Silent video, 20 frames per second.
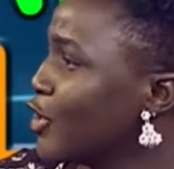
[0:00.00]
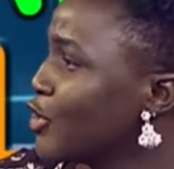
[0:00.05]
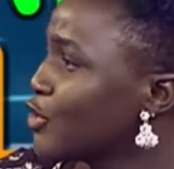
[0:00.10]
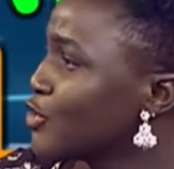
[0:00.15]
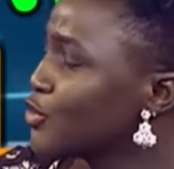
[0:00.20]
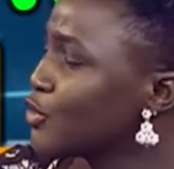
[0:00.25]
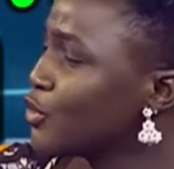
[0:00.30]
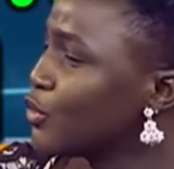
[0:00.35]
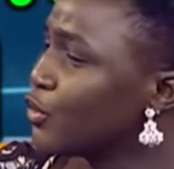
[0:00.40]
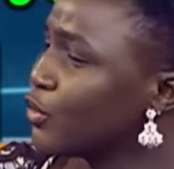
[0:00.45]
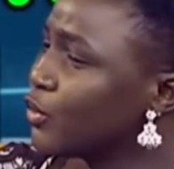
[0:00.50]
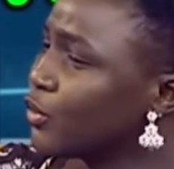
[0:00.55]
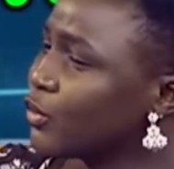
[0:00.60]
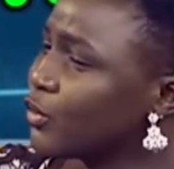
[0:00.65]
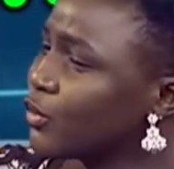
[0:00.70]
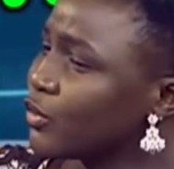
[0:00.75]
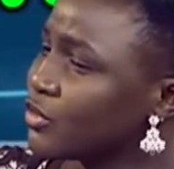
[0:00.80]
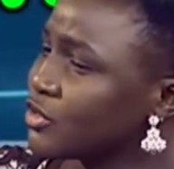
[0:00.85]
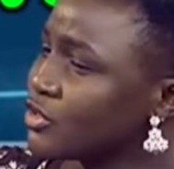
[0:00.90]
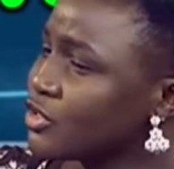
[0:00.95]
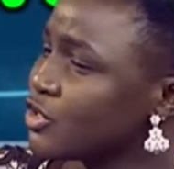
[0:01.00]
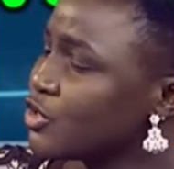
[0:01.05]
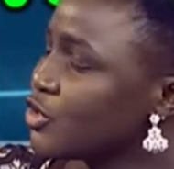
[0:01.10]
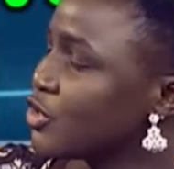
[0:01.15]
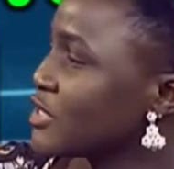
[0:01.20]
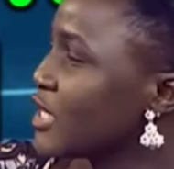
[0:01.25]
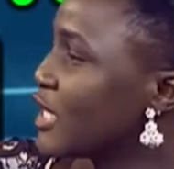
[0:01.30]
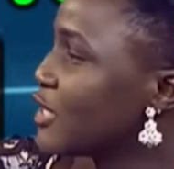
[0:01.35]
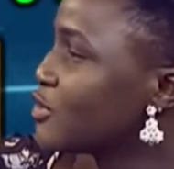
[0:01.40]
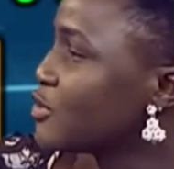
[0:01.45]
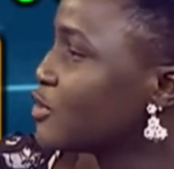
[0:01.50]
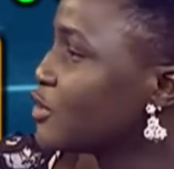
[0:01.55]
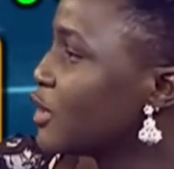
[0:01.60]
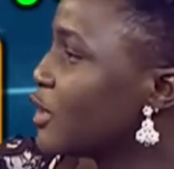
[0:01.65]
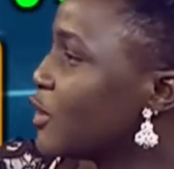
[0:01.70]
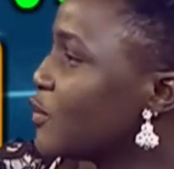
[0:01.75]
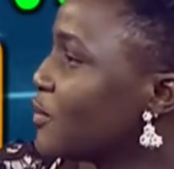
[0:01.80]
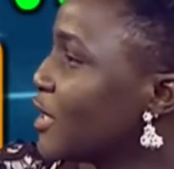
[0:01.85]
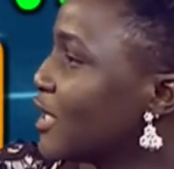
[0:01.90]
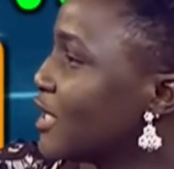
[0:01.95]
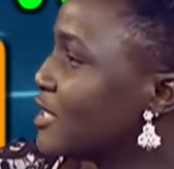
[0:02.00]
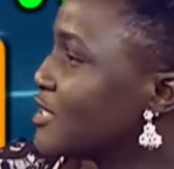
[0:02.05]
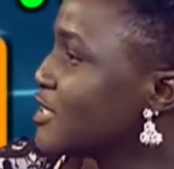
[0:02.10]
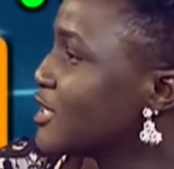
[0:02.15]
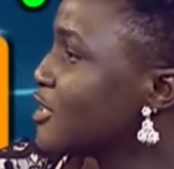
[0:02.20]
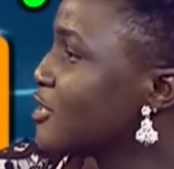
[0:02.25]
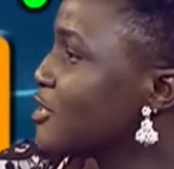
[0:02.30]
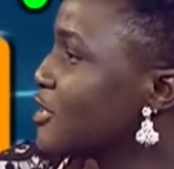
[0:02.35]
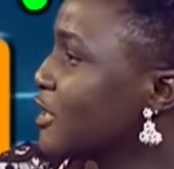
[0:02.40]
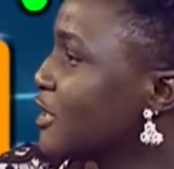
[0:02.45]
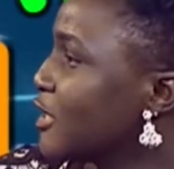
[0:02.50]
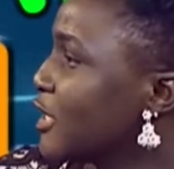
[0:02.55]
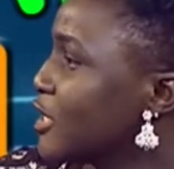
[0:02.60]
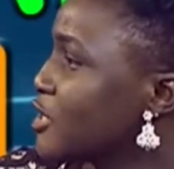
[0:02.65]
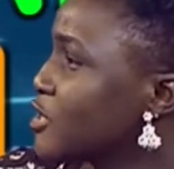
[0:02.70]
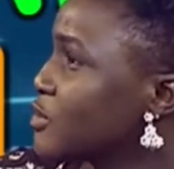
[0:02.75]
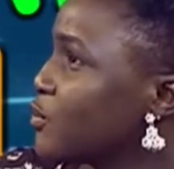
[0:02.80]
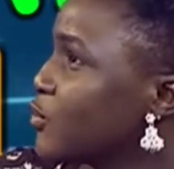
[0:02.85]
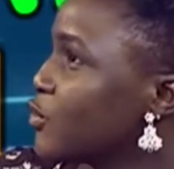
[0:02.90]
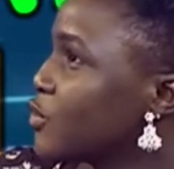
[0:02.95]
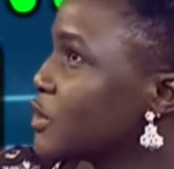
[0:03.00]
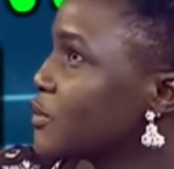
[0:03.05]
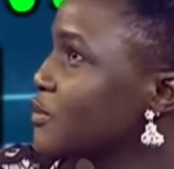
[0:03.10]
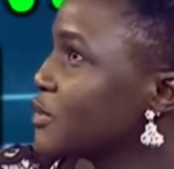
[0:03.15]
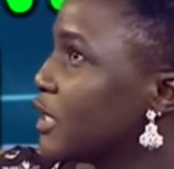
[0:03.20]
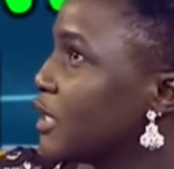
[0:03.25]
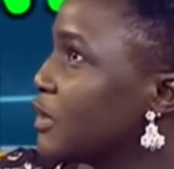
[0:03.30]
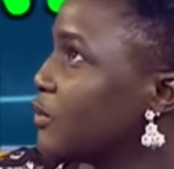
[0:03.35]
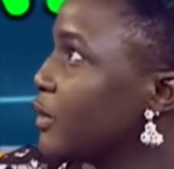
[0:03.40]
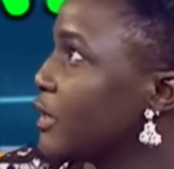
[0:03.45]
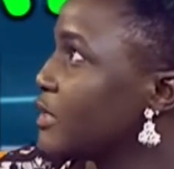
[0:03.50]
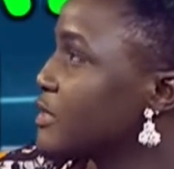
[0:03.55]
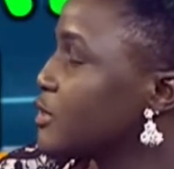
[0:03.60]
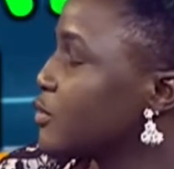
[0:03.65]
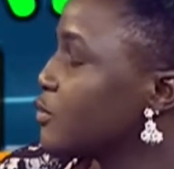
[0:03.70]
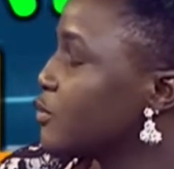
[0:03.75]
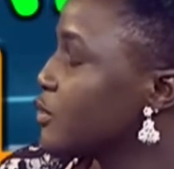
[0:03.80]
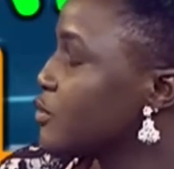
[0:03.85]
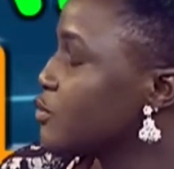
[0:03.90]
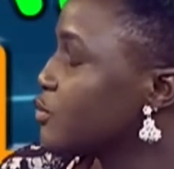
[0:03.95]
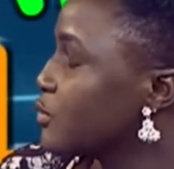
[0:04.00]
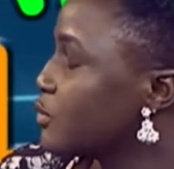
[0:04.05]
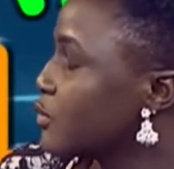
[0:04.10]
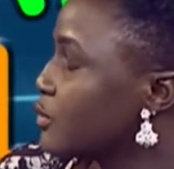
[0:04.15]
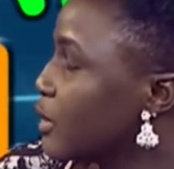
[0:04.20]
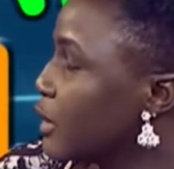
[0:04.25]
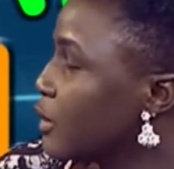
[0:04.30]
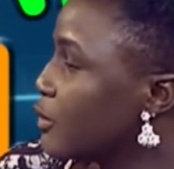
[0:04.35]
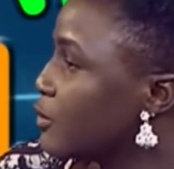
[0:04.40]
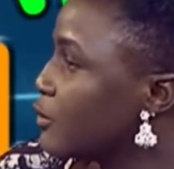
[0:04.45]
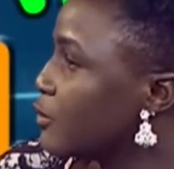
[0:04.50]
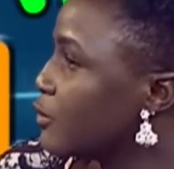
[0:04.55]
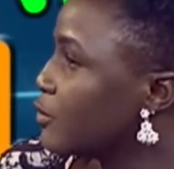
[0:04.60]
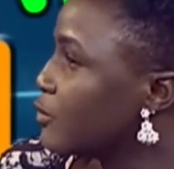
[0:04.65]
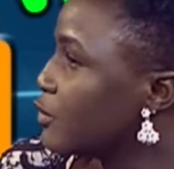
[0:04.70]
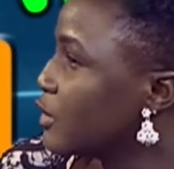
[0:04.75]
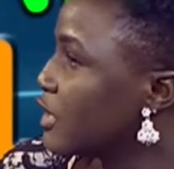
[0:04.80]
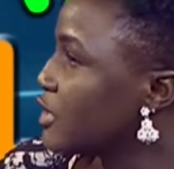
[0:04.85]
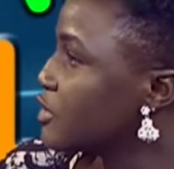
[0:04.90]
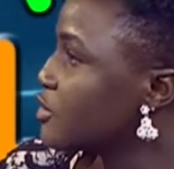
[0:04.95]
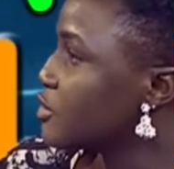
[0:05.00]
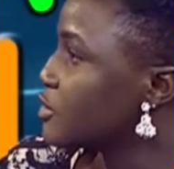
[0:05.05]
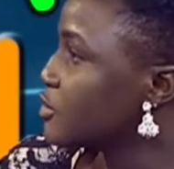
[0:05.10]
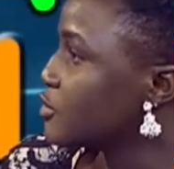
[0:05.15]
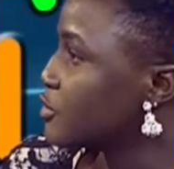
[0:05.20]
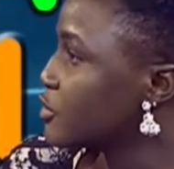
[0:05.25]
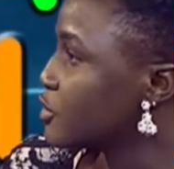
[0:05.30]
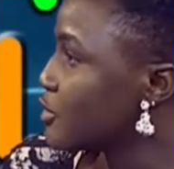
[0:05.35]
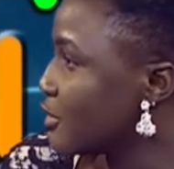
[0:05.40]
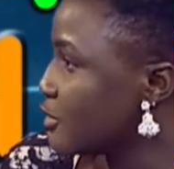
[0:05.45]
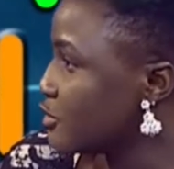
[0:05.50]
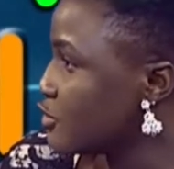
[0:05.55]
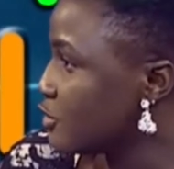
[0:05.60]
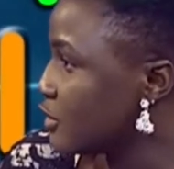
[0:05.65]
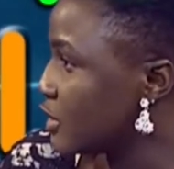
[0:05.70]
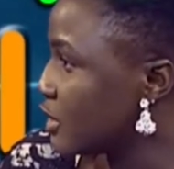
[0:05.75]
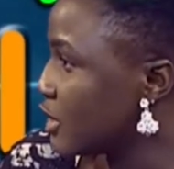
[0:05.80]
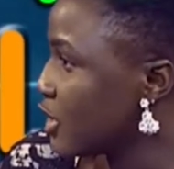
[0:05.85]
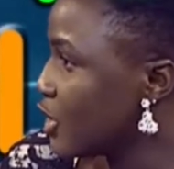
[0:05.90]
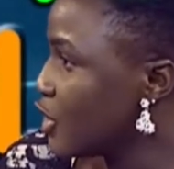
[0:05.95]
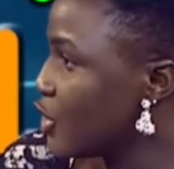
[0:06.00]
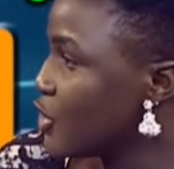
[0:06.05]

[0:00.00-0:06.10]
So she just has to keep managing till it gets, most especially as it relates to surgery.